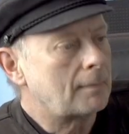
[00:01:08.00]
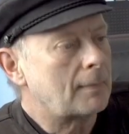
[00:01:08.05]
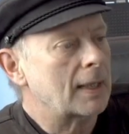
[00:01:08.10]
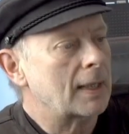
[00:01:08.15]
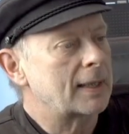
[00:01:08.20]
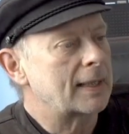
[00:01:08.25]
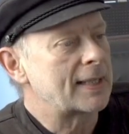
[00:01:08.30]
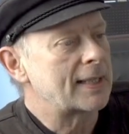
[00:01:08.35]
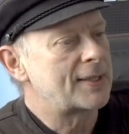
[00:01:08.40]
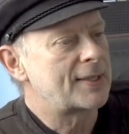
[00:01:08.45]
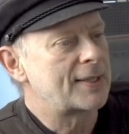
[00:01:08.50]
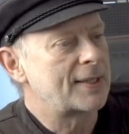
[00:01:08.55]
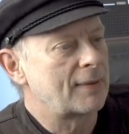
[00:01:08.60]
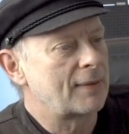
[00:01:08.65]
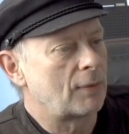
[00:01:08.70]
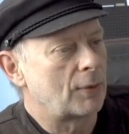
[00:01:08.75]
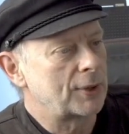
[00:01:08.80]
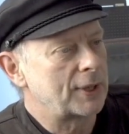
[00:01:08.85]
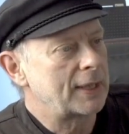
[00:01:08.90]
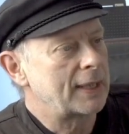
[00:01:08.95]
that's
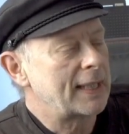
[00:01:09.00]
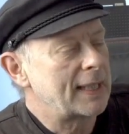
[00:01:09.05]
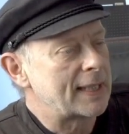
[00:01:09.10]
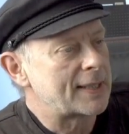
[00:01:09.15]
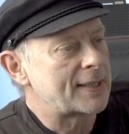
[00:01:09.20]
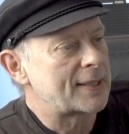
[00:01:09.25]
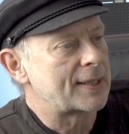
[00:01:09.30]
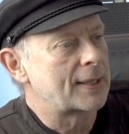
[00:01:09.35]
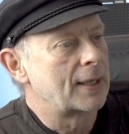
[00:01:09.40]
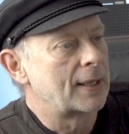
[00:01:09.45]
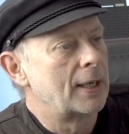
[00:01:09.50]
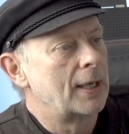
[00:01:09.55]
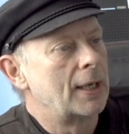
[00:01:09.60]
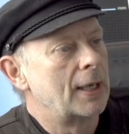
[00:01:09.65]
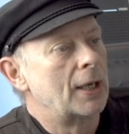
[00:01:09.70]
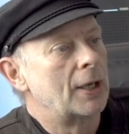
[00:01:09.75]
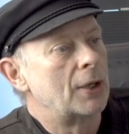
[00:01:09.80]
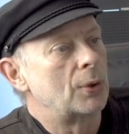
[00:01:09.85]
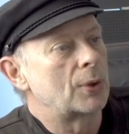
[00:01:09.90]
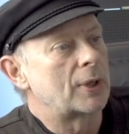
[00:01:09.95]
what it is.
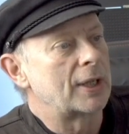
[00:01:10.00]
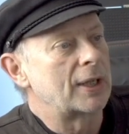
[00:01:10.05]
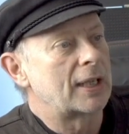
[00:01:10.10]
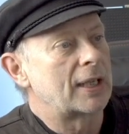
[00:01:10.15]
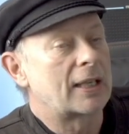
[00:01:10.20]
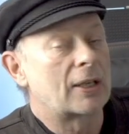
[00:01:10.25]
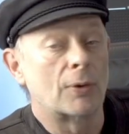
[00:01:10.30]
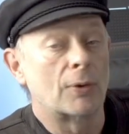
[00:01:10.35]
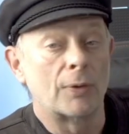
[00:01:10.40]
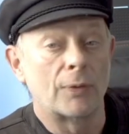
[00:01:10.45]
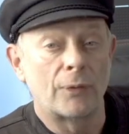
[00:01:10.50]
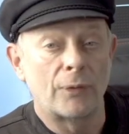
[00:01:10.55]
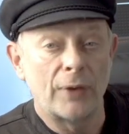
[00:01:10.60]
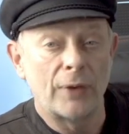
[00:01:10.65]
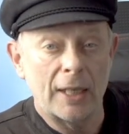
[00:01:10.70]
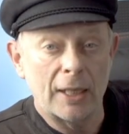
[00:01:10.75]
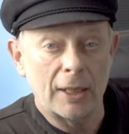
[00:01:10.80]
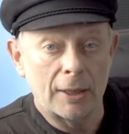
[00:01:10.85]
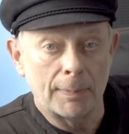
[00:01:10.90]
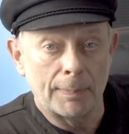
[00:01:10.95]
You can
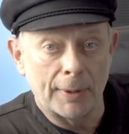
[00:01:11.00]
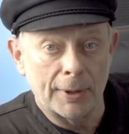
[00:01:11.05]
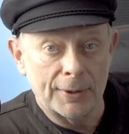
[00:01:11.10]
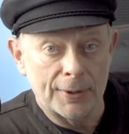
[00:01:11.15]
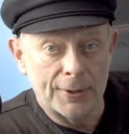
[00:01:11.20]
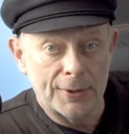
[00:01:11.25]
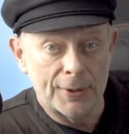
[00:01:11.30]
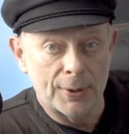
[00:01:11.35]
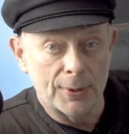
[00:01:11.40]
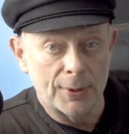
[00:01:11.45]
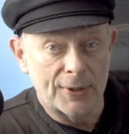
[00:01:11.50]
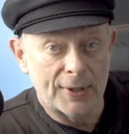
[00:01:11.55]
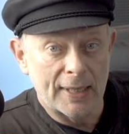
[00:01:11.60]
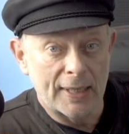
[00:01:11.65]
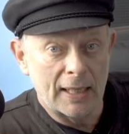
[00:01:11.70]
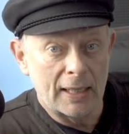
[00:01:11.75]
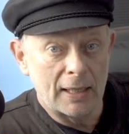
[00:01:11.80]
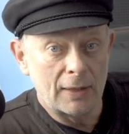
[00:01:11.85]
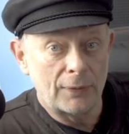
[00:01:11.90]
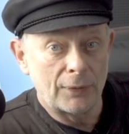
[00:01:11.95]
configure the buttons
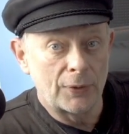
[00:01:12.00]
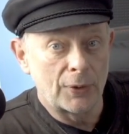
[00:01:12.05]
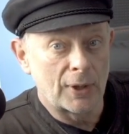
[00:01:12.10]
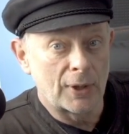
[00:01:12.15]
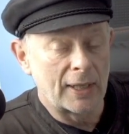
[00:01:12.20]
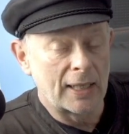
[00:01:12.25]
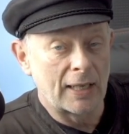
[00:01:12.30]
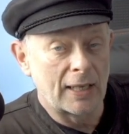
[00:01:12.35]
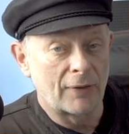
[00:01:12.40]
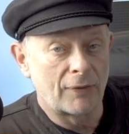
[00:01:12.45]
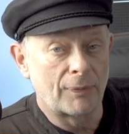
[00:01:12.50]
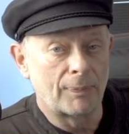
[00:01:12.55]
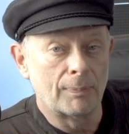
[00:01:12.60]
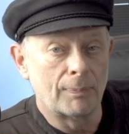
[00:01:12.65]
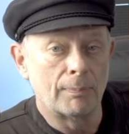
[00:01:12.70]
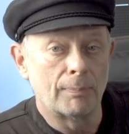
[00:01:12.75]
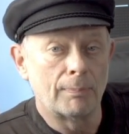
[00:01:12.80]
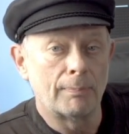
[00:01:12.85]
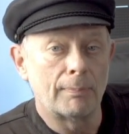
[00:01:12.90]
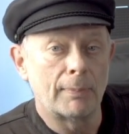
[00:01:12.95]
yourself. You can have
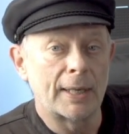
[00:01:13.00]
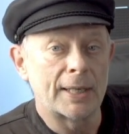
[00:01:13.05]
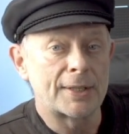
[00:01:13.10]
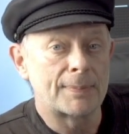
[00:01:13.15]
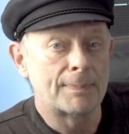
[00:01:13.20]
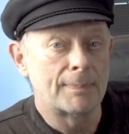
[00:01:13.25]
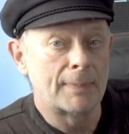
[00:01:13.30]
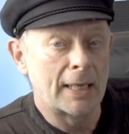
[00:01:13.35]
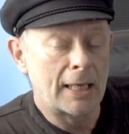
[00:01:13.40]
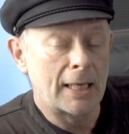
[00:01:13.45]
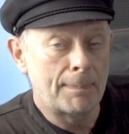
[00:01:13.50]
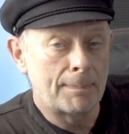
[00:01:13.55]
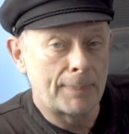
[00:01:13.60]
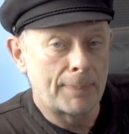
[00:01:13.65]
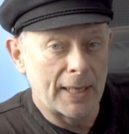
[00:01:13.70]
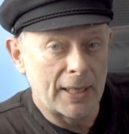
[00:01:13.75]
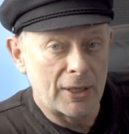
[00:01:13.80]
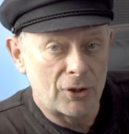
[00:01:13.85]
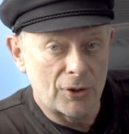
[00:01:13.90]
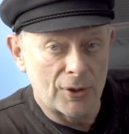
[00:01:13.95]
as many
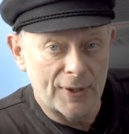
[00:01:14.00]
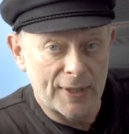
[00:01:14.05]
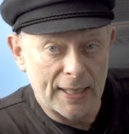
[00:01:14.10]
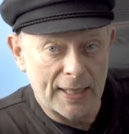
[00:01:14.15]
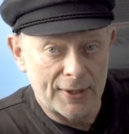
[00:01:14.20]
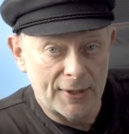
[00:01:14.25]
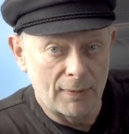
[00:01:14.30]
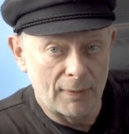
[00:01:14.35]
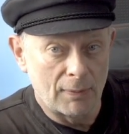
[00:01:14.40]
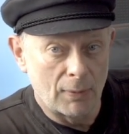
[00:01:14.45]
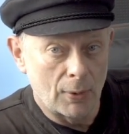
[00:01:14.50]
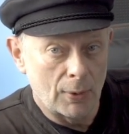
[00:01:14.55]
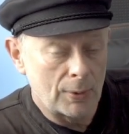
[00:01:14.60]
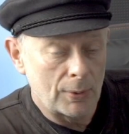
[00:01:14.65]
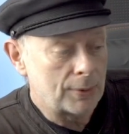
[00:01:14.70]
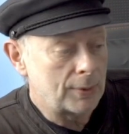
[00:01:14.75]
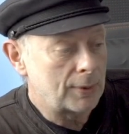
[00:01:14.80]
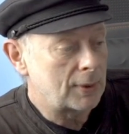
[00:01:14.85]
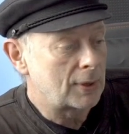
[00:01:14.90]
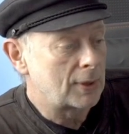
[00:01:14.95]
pages as you
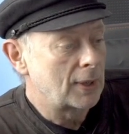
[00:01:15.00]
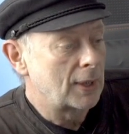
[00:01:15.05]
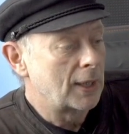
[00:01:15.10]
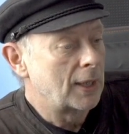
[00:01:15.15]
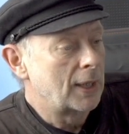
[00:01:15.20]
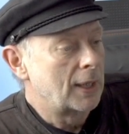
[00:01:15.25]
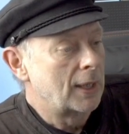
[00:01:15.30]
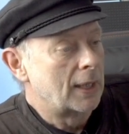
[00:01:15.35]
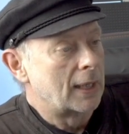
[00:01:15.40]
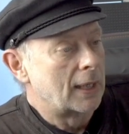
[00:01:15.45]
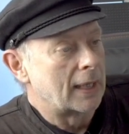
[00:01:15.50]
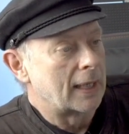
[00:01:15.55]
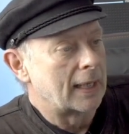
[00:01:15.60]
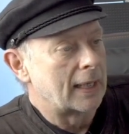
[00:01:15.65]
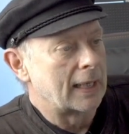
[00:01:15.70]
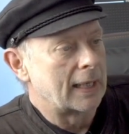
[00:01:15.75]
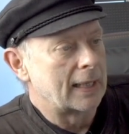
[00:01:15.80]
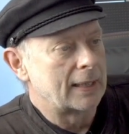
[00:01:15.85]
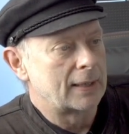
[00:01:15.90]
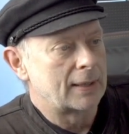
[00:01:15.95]
want,
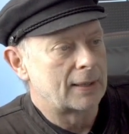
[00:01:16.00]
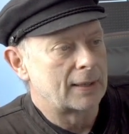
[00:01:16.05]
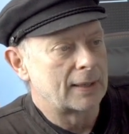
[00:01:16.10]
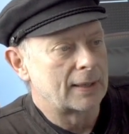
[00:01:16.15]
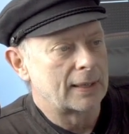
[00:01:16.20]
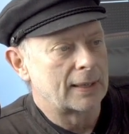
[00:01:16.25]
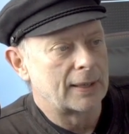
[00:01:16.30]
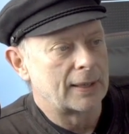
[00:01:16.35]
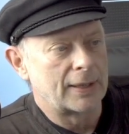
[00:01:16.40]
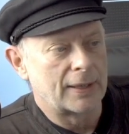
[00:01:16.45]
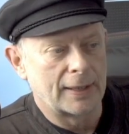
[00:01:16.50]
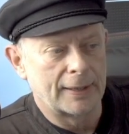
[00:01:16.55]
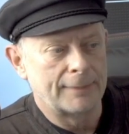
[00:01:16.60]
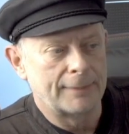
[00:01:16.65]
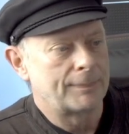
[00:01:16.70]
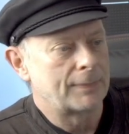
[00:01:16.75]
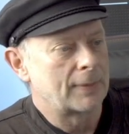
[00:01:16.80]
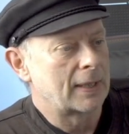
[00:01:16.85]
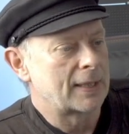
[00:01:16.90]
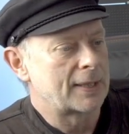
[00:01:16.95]
and yeah,
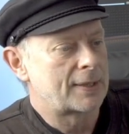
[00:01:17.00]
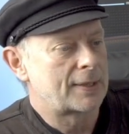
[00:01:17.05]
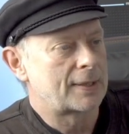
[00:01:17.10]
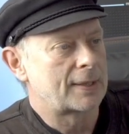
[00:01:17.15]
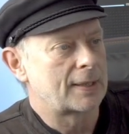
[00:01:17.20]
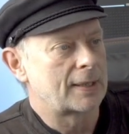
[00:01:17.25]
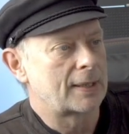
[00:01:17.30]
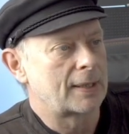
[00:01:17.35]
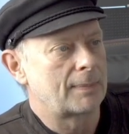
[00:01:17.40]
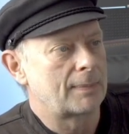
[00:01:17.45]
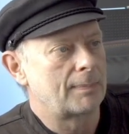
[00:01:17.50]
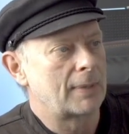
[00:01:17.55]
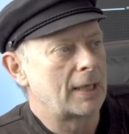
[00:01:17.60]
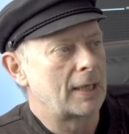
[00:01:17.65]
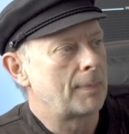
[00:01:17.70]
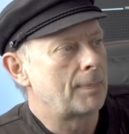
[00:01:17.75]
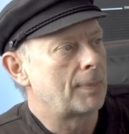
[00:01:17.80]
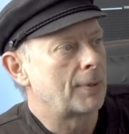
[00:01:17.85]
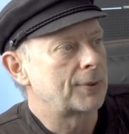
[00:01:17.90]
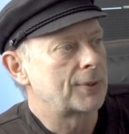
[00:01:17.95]
as many
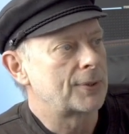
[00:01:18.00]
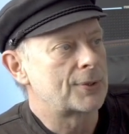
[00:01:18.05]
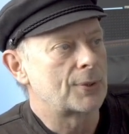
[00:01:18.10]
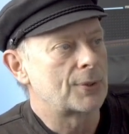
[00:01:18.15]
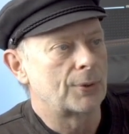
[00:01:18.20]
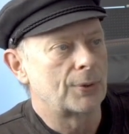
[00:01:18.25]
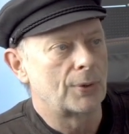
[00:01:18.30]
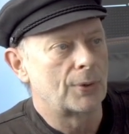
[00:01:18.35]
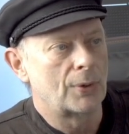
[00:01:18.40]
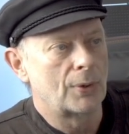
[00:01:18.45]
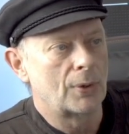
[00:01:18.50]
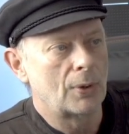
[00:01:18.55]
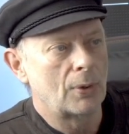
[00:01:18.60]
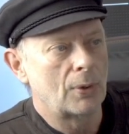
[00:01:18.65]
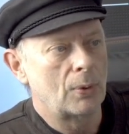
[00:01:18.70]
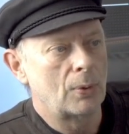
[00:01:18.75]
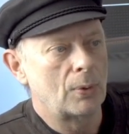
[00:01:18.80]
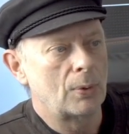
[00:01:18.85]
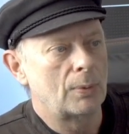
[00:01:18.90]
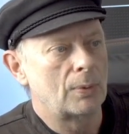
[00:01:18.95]
buttons on a
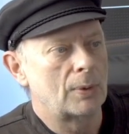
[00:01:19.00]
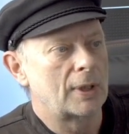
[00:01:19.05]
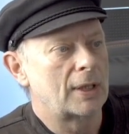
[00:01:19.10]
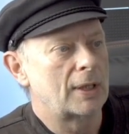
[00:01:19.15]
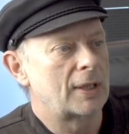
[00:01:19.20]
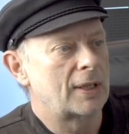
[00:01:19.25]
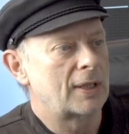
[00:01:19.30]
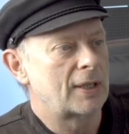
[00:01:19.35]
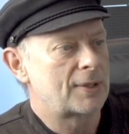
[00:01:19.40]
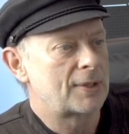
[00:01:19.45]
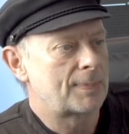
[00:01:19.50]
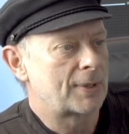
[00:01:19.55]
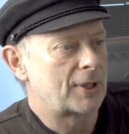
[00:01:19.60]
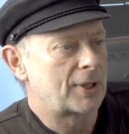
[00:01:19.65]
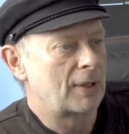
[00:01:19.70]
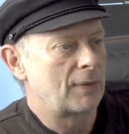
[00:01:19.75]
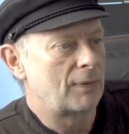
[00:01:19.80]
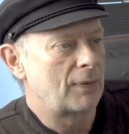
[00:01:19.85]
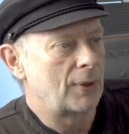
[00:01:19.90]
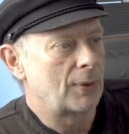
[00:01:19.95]
row,
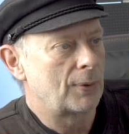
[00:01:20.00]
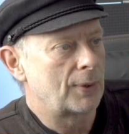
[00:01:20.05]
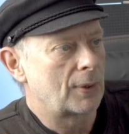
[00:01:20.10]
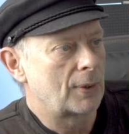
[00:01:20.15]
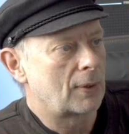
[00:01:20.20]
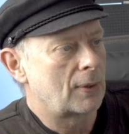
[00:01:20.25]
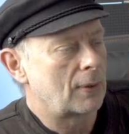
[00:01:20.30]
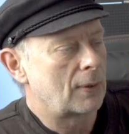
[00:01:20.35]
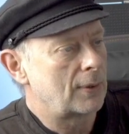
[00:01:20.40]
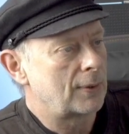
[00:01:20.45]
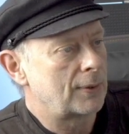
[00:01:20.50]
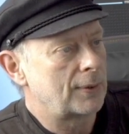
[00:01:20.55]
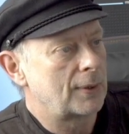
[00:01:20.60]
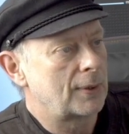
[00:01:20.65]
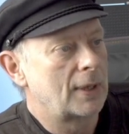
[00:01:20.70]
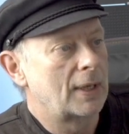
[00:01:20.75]
respectively on a column,